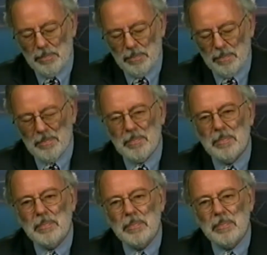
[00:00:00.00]
Sorry.
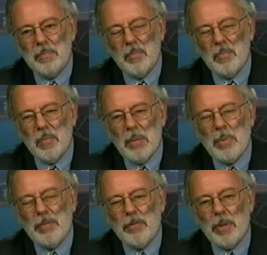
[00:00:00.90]

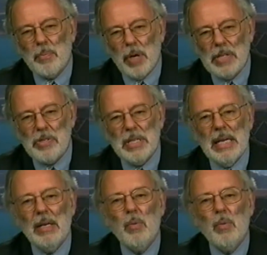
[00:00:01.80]
But for the present,